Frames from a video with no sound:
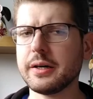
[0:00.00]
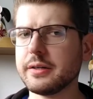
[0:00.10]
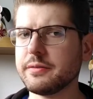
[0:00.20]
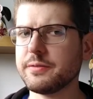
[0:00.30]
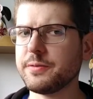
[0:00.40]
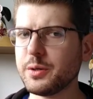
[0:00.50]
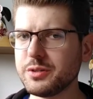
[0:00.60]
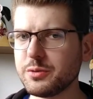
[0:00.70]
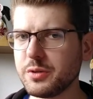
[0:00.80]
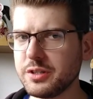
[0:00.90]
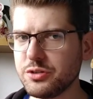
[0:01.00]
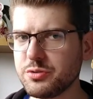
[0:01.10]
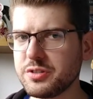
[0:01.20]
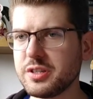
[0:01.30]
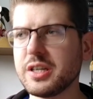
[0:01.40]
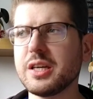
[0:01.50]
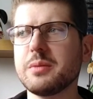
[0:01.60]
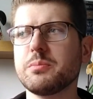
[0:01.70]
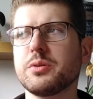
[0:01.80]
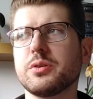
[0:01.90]
I found it quite
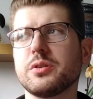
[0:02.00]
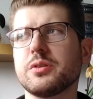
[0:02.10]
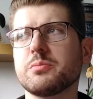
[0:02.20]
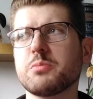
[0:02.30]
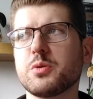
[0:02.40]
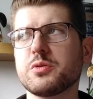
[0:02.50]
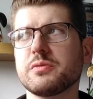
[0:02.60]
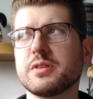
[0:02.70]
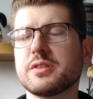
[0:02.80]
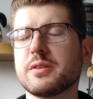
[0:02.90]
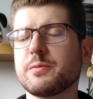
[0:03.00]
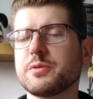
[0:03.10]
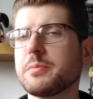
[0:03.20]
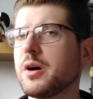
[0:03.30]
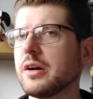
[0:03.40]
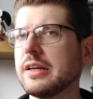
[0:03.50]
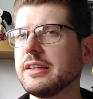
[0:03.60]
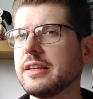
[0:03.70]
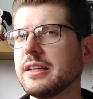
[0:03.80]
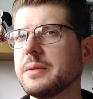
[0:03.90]
interesting, but most of the stuff was
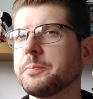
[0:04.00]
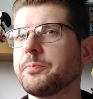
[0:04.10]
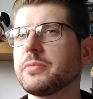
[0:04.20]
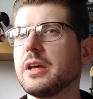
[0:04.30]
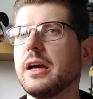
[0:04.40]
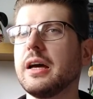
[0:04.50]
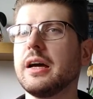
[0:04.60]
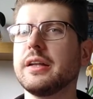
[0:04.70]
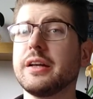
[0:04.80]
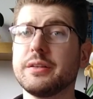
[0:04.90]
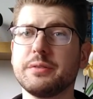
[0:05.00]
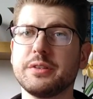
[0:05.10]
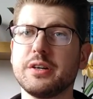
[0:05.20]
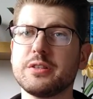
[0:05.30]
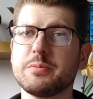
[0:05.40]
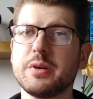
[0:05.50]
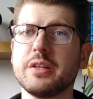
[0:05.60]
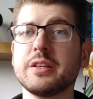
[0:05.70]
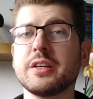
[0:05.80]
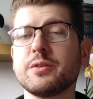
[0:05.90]
marketing and
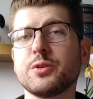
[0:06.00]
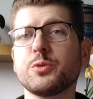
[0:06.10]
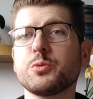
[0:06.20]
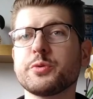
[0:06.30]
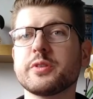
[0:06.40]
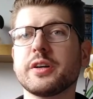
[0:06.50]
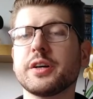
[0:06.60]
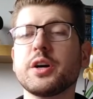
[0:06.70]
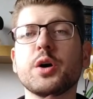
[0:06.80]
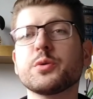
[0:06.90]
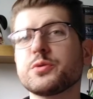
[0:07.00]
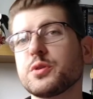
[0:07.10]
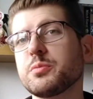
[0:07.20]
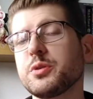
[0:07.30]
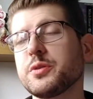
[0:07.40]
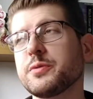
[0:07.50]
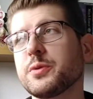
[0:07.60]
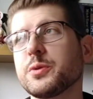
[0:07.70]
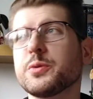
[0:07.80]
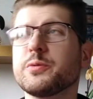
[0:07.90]
advertisement, and it all was like, oh so
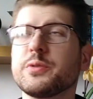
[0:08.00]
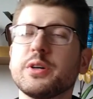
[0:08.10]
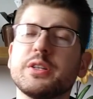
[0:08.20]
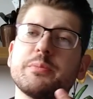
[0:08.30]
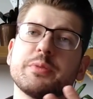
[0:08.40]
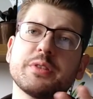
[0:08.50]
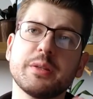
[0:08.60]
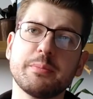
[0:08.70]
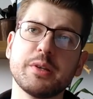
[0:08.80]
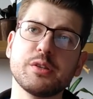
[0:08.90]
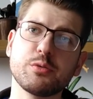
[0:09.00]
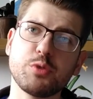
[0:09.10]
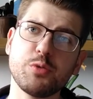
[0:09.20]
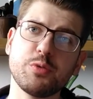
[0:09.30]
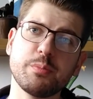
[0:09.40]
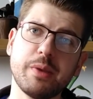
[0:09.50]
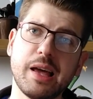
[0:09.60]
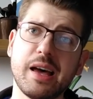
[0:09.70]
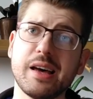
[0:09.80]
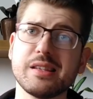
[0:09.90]
beautiful, thirty percent better growth on
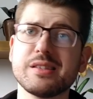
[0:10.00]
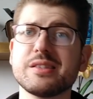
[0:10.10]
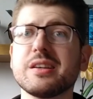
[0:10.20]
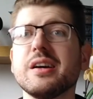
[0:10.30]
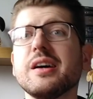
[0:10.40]
plants,